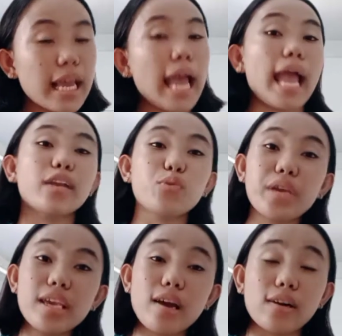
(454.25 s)
and
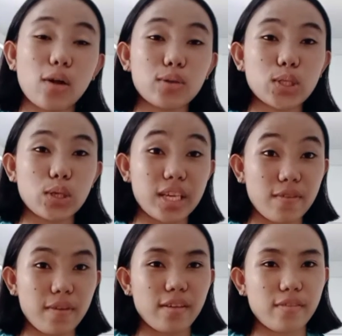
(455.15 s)
we are also
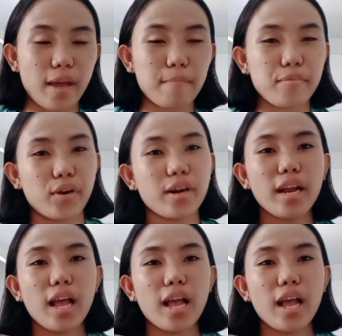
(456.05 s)
giving them their